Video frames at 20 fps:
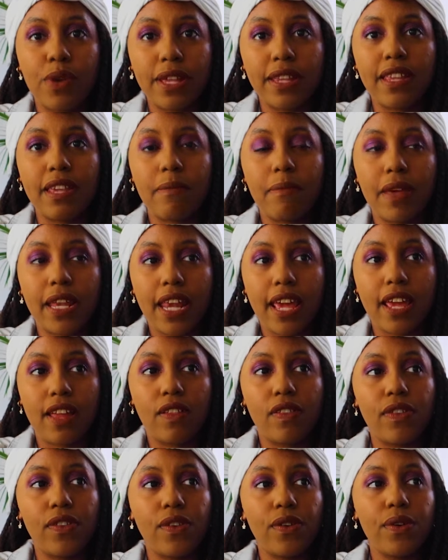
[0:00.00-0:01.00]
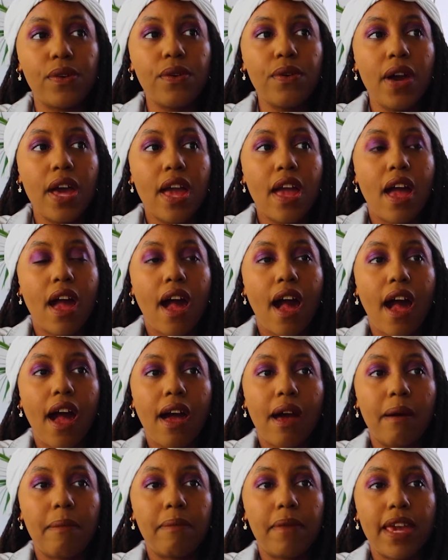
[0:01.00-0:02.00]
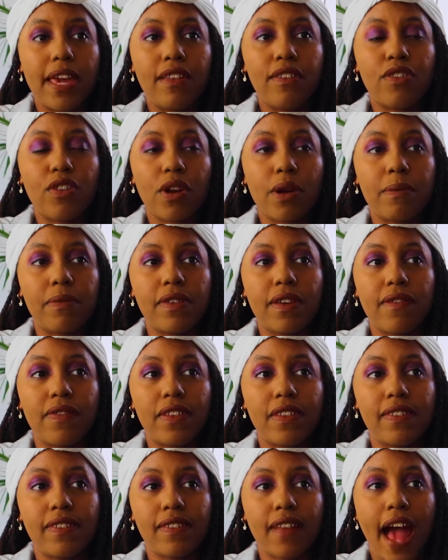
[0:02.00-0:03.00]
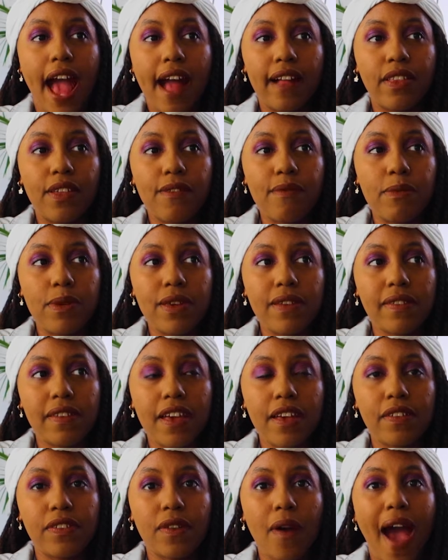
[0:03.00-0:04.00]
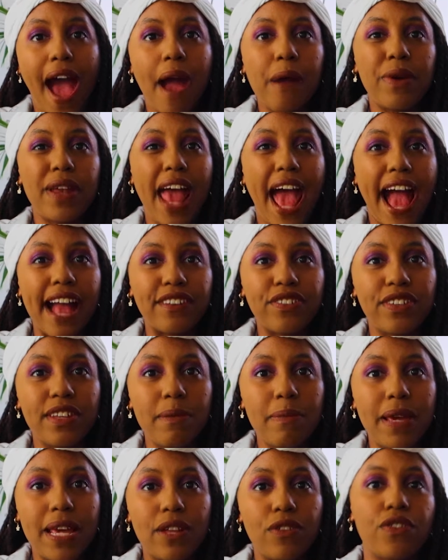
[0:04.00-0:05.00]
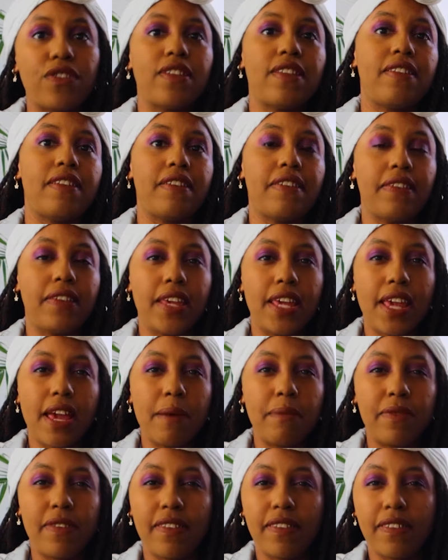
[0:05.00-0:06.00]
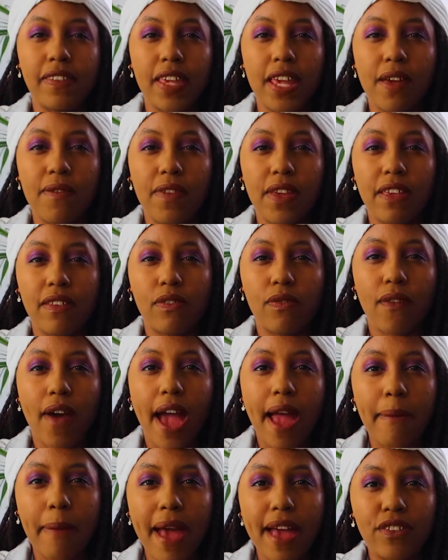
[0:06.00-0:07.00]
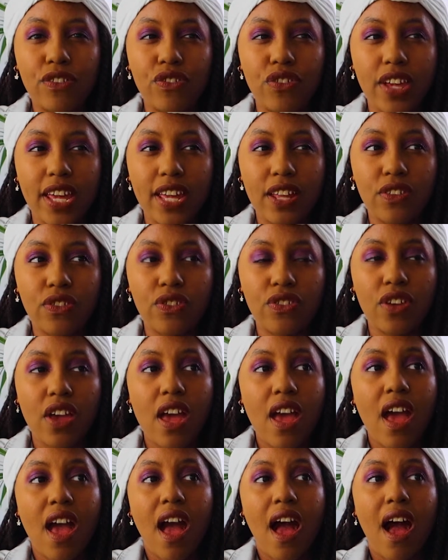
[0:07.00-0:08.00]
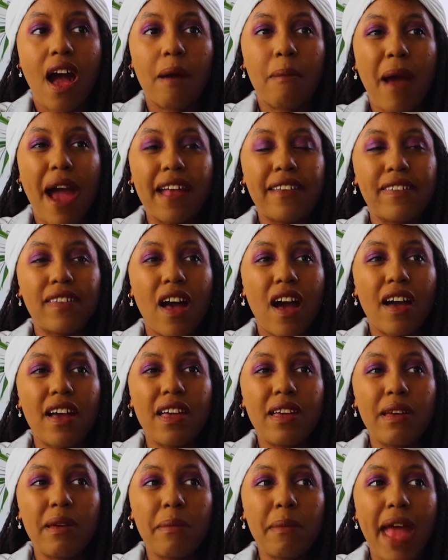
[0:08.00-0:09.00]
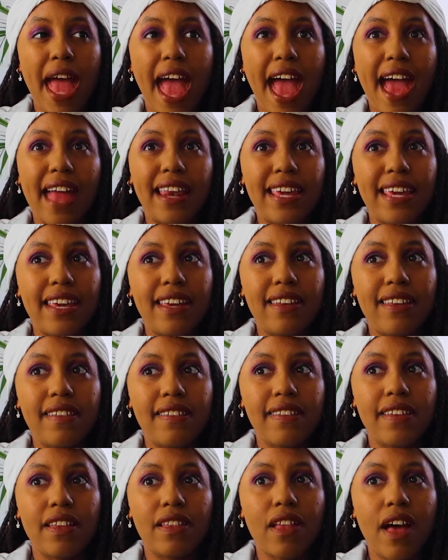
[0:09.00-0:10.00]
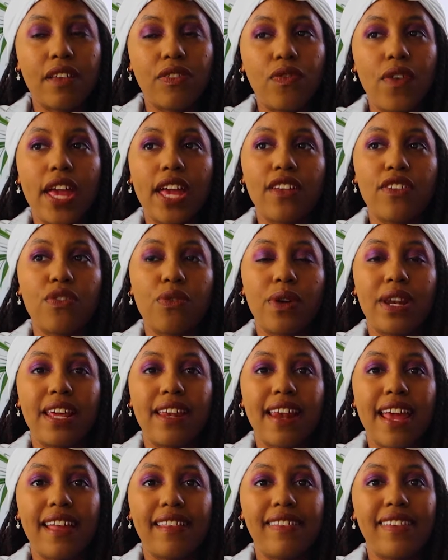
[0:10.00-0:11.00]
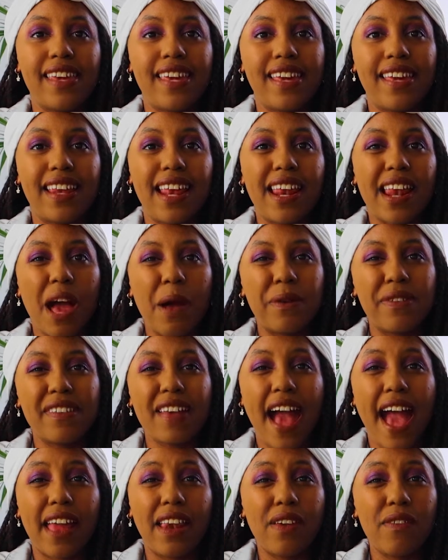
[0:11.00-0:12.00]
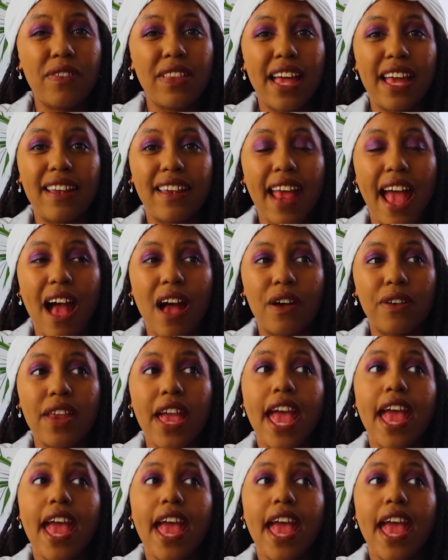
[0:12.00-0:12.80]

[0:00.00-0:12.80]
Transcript: really been into in terms of the style of music, so I would actually be interested to see him, to see if his vibe has changed. I saw him at EDC Las Vegas 2019, and I was kind of let down.